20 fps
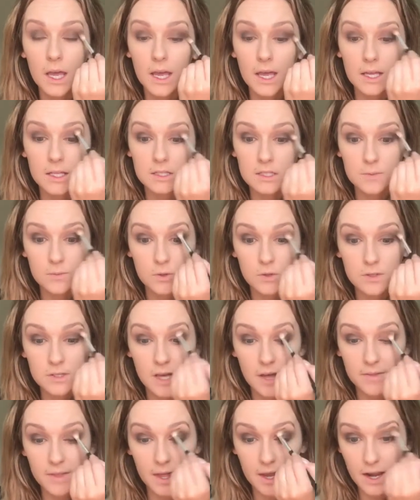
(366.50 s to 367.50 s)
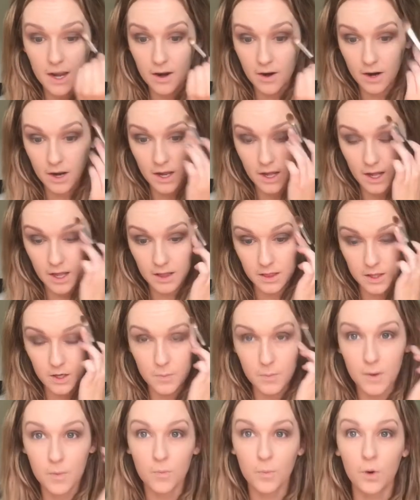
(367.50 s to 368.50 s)
it smooths out that area a little
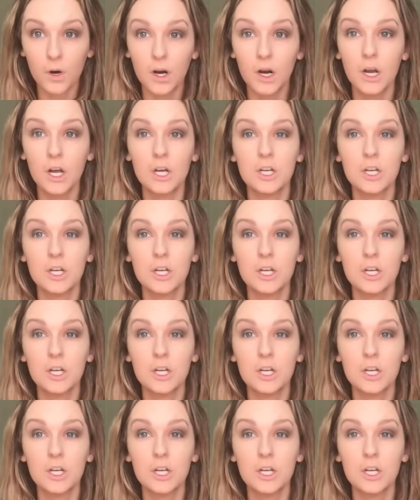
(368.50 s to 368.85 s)
bit more.